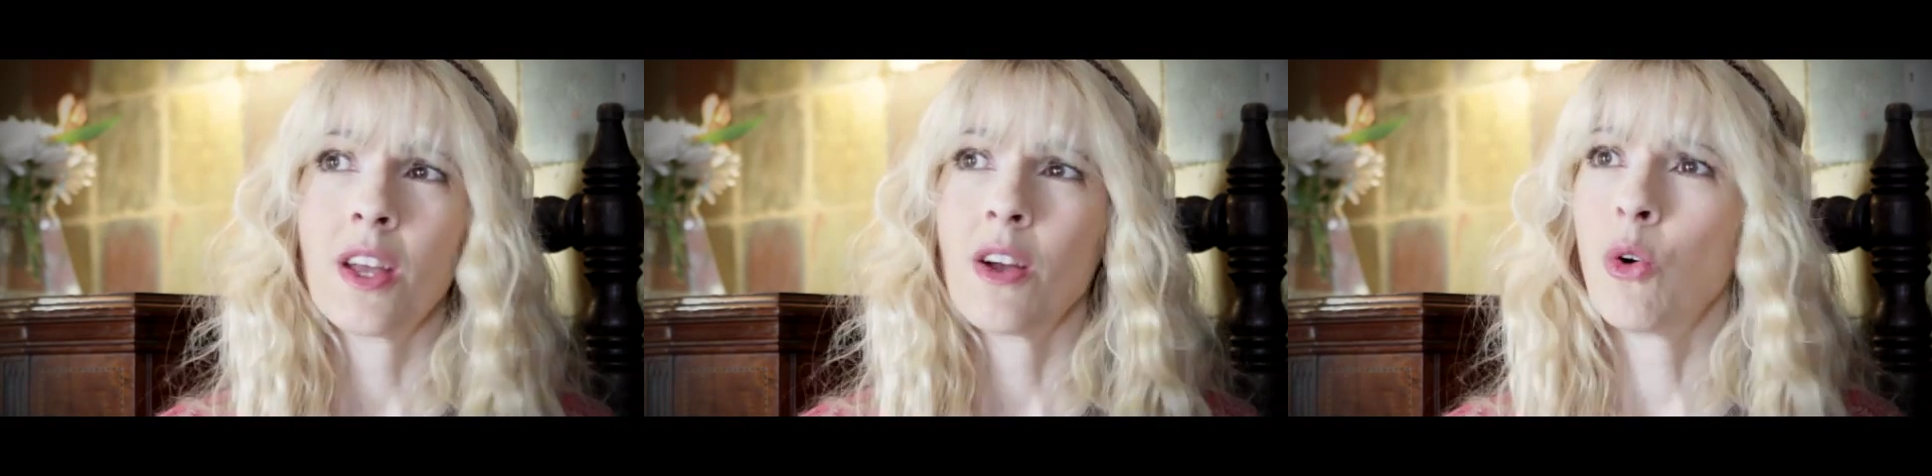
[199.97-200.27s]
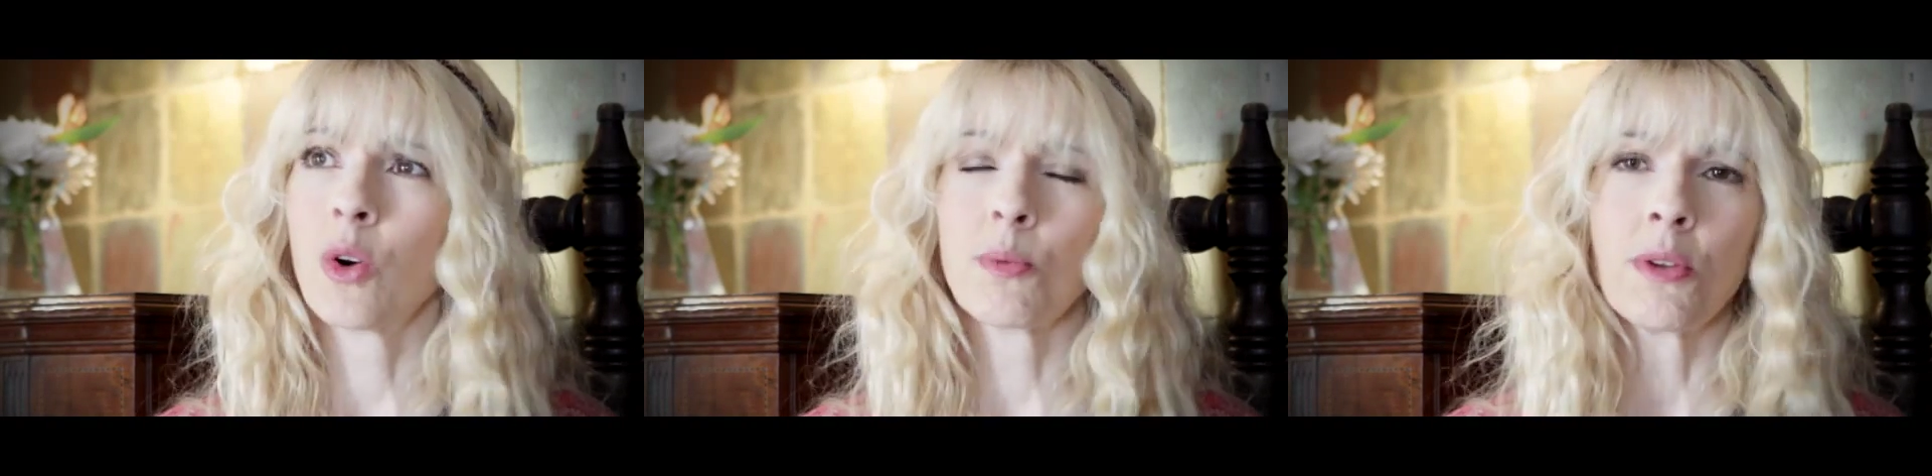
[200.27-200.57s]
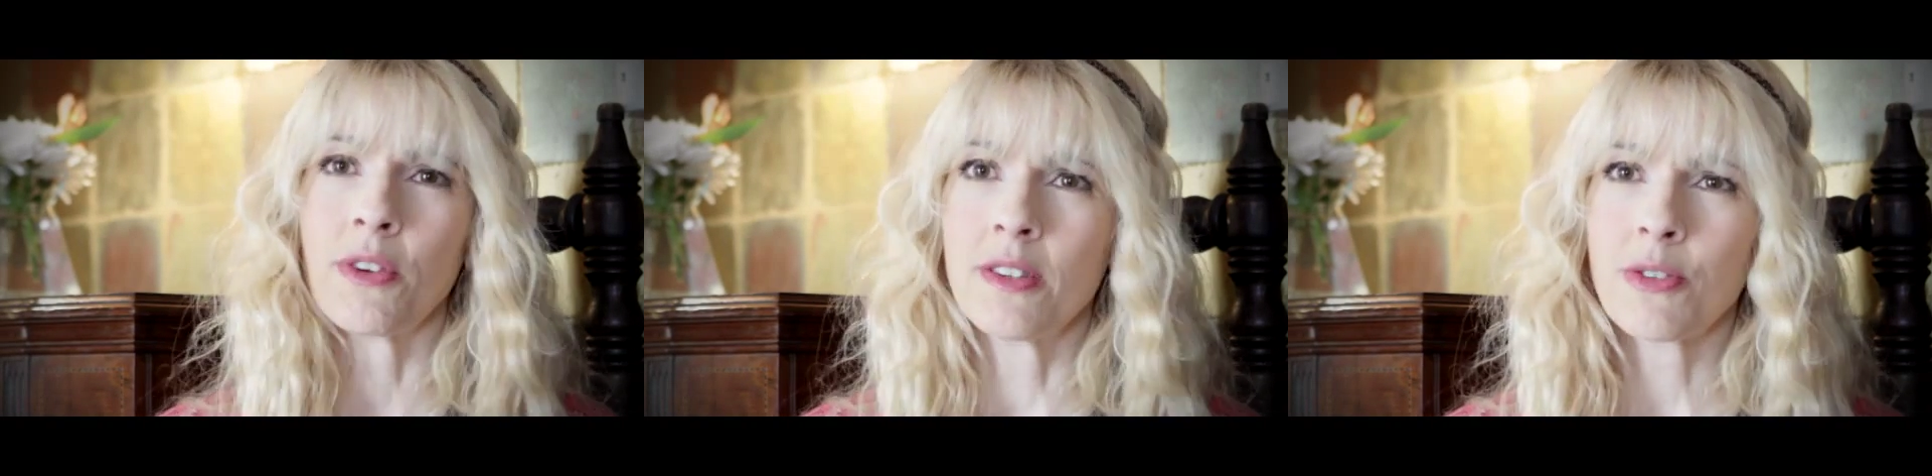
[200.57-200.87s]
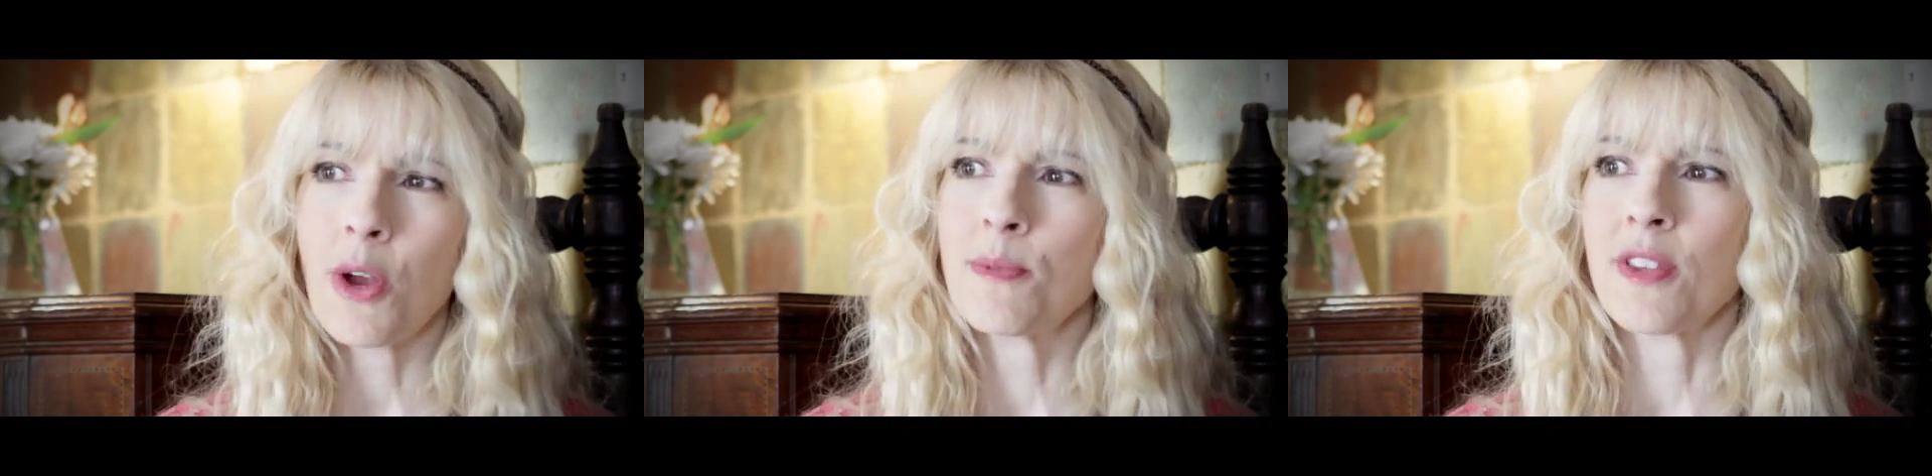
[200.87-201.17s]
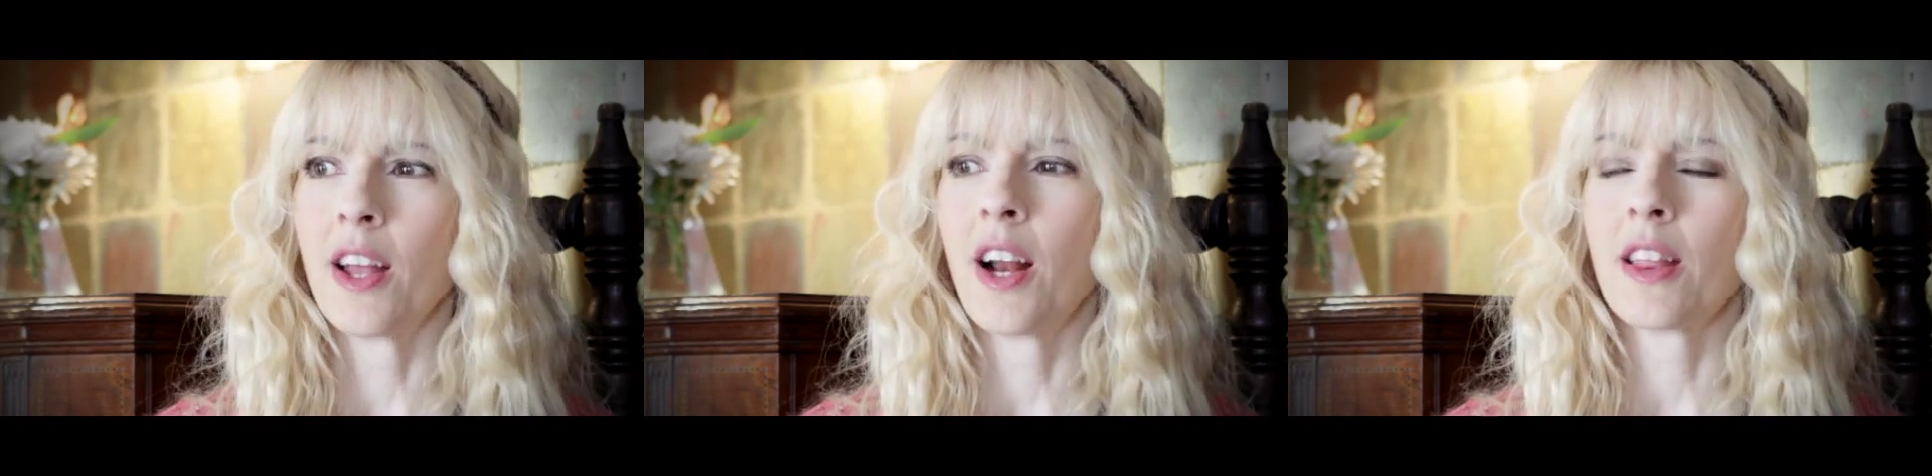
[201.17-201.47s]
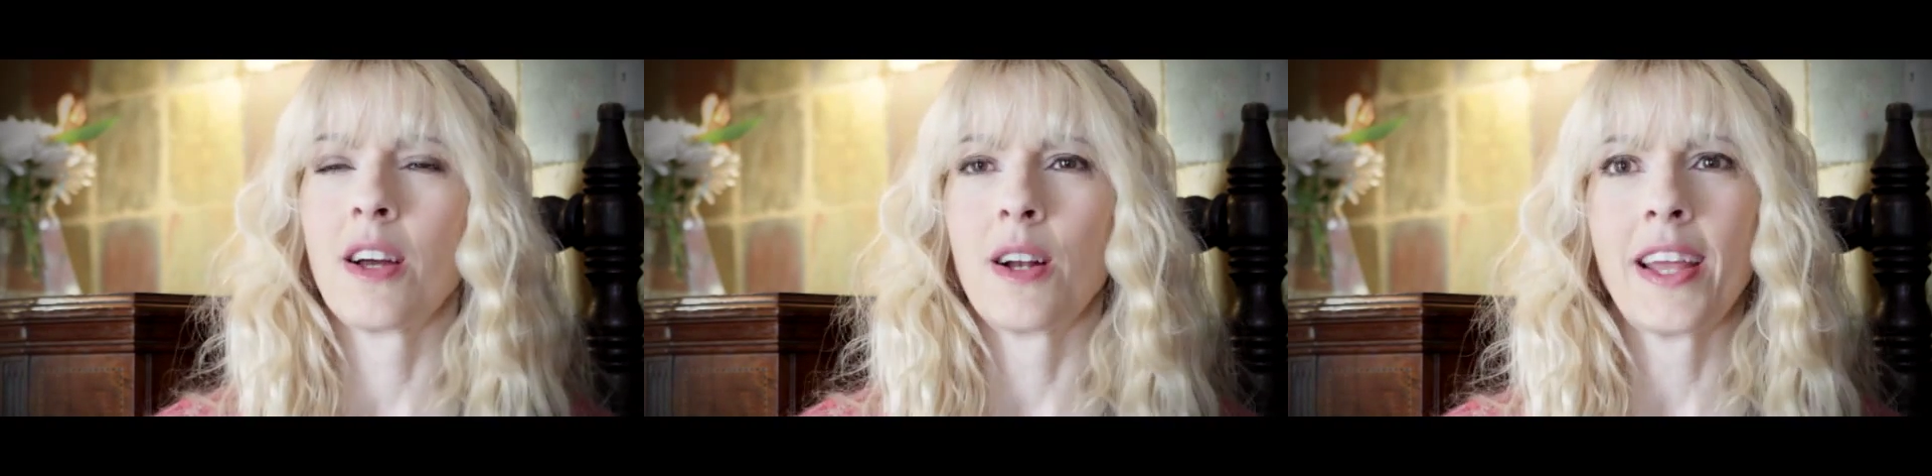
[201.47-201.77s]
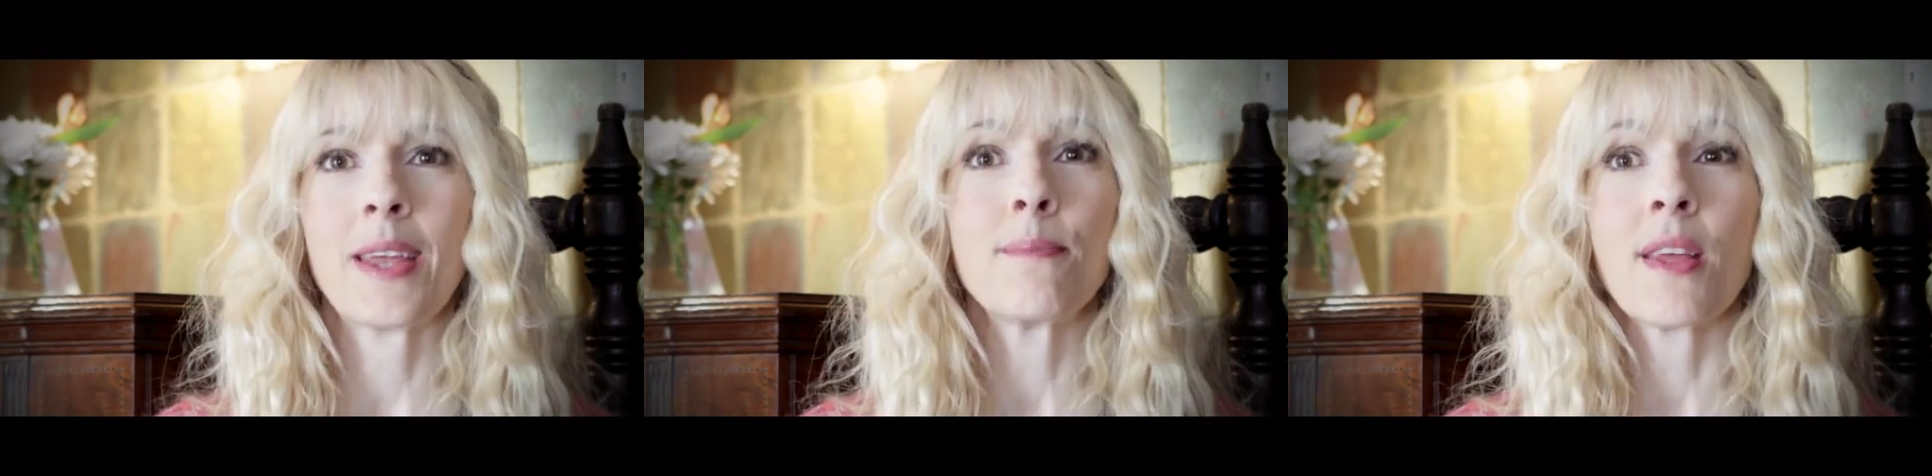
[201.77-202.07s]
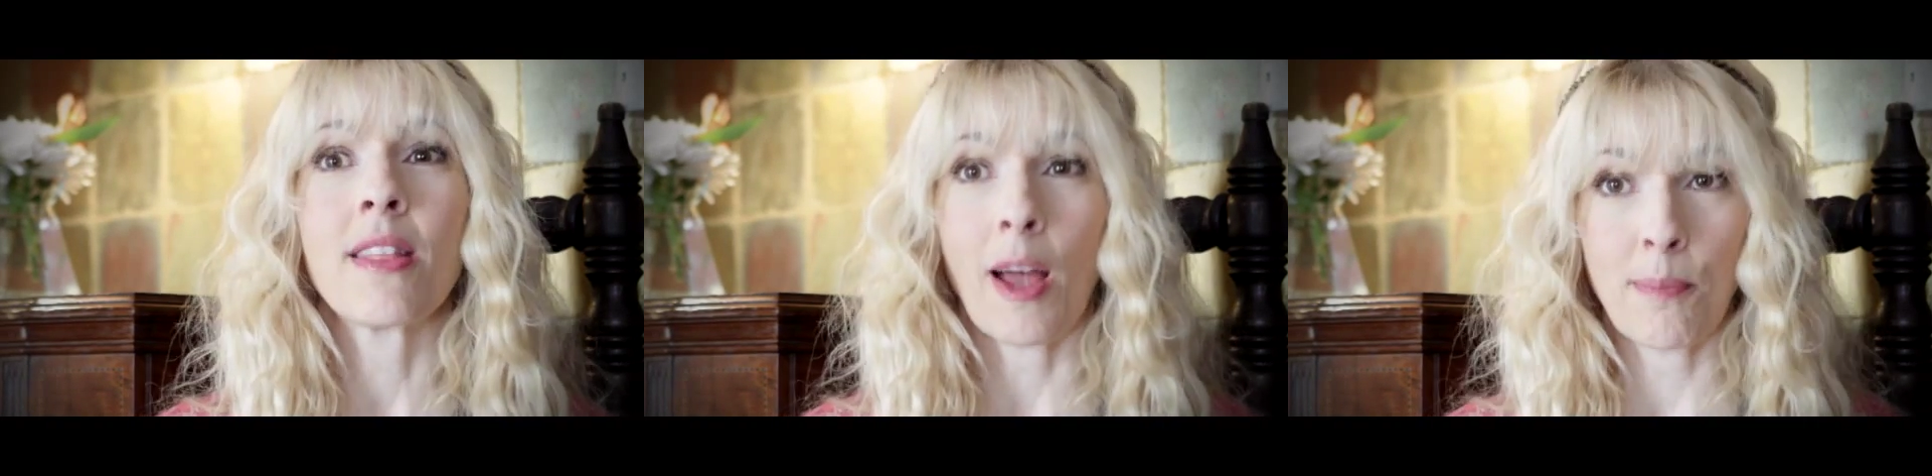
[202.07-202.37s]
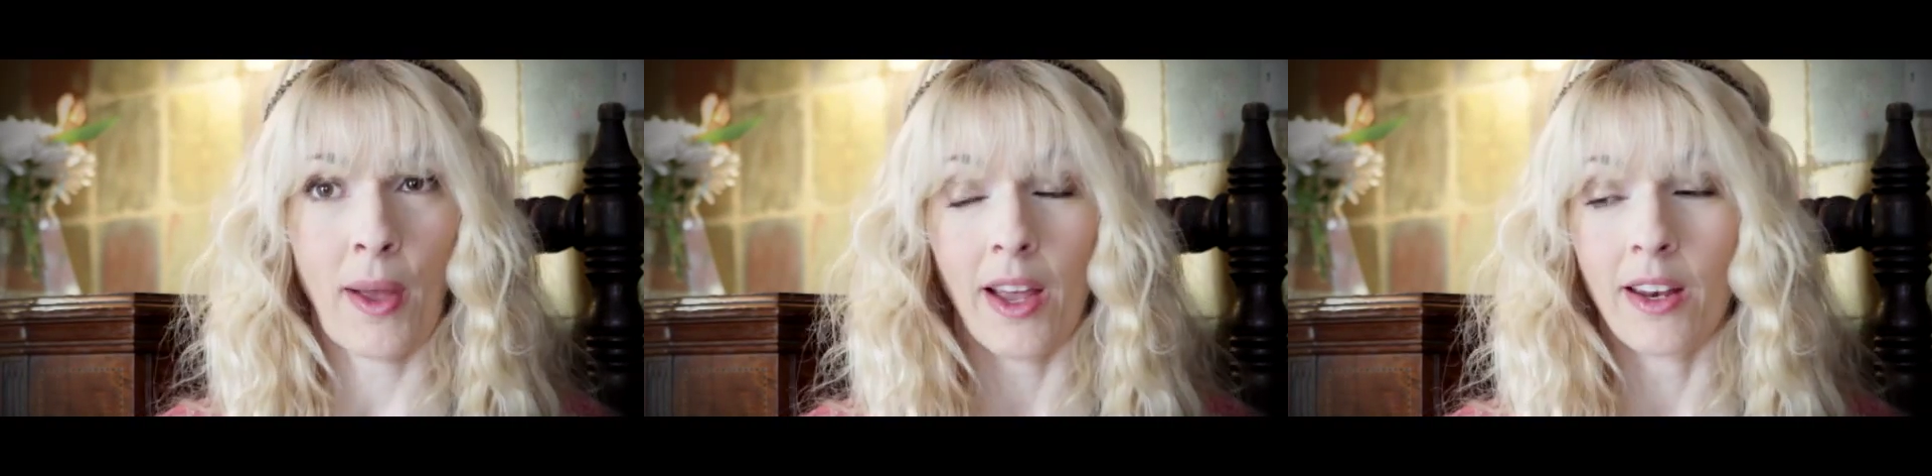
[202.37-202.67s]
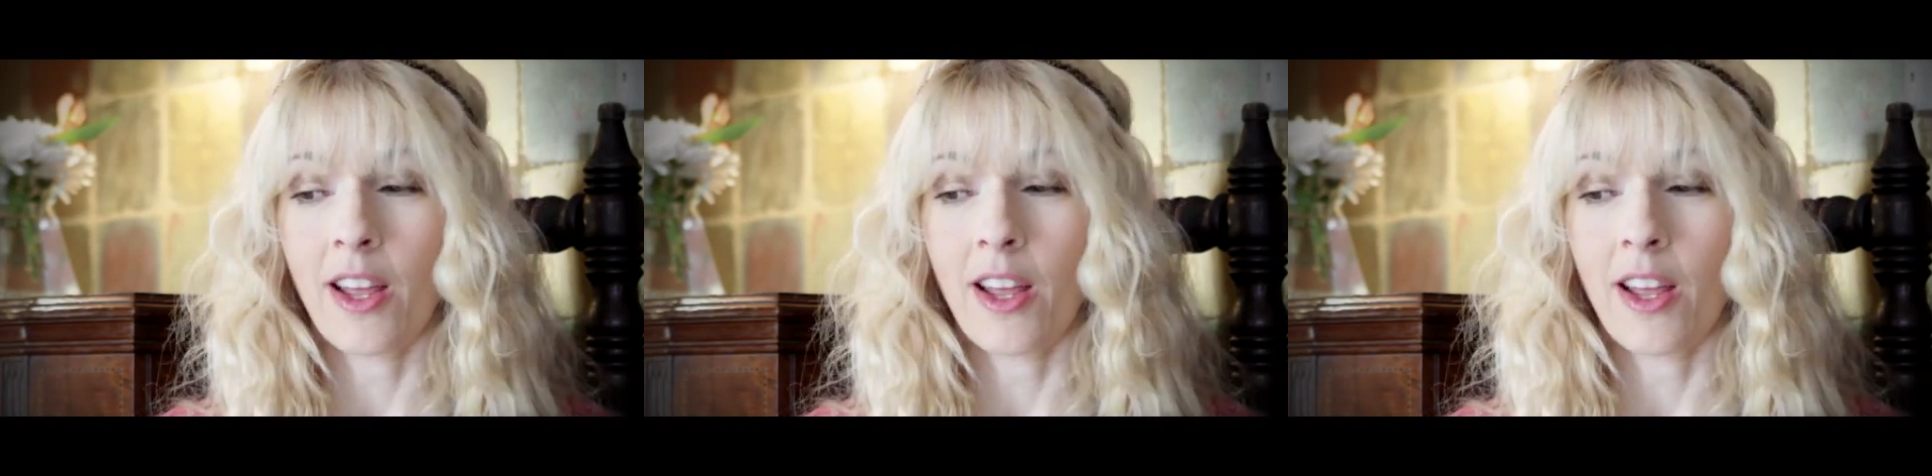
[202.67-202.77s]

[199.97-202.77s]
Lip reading: horribly written scripts, and I thought I can be that bad,